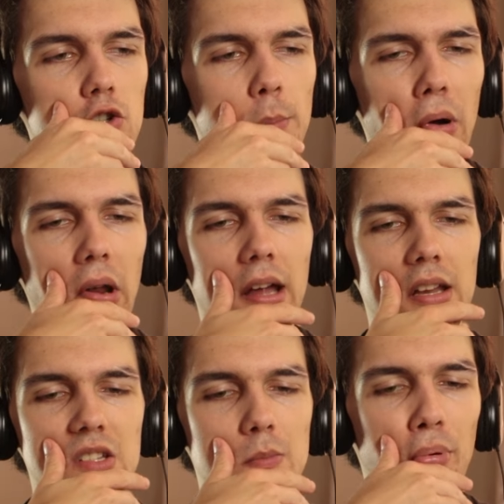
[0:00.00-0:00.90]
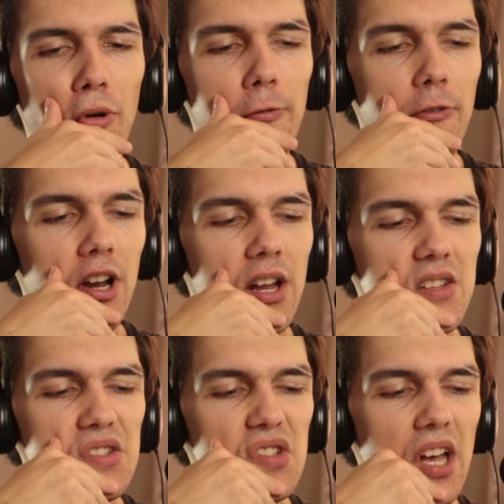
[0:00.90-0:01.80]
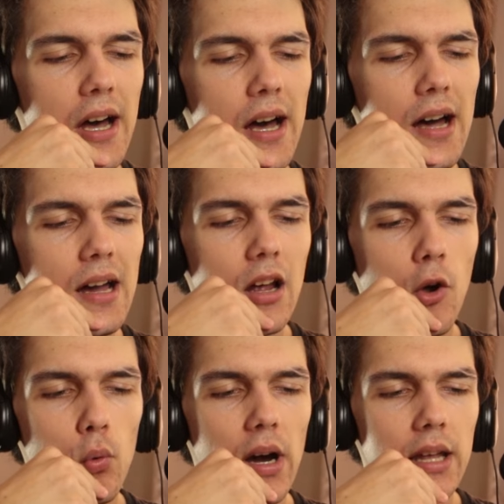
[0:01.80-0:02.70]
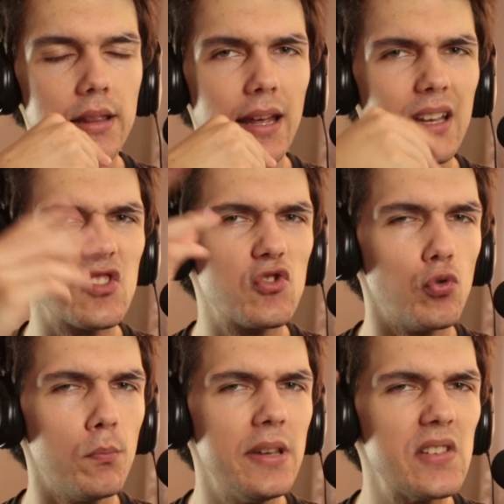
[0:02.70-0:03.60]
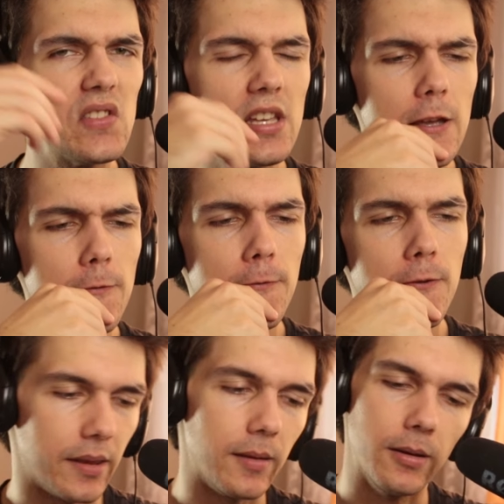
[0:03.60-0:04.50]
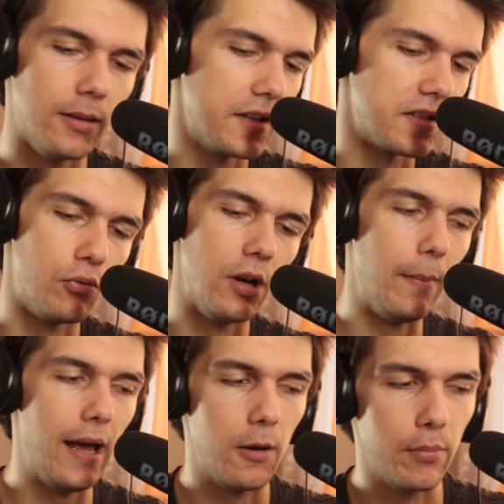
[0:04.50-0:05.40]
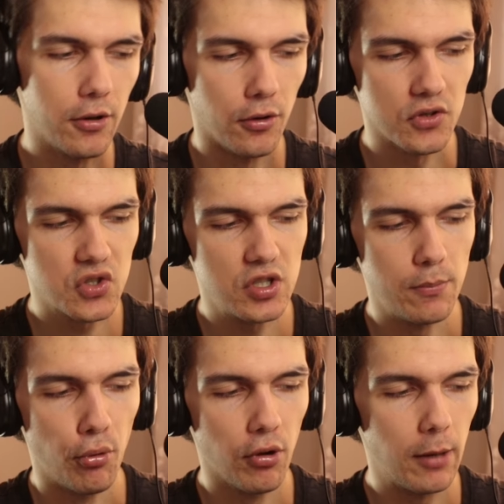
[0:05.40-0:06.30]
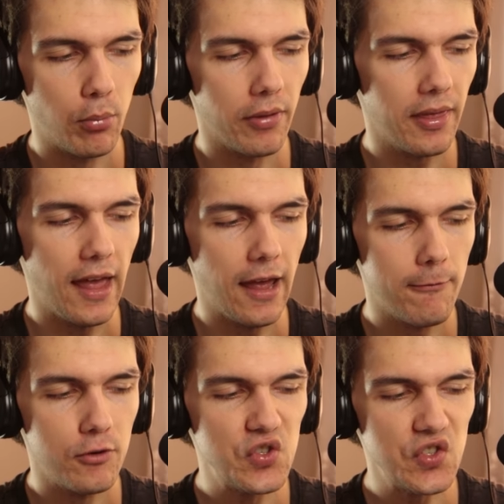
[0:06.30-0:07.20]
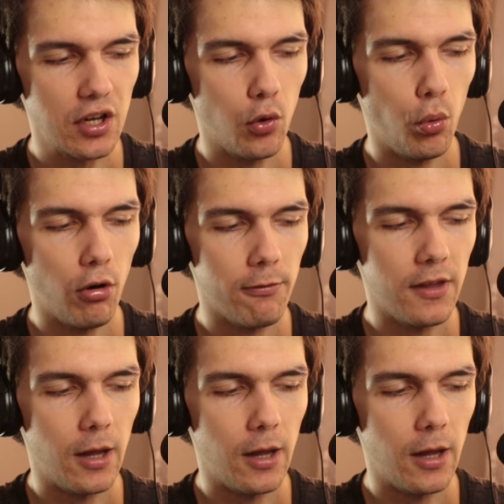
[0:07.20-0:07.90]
shopaholic Adele's boyfriends are quite like submissive, but it doesn't really matter because she broke up with every single one of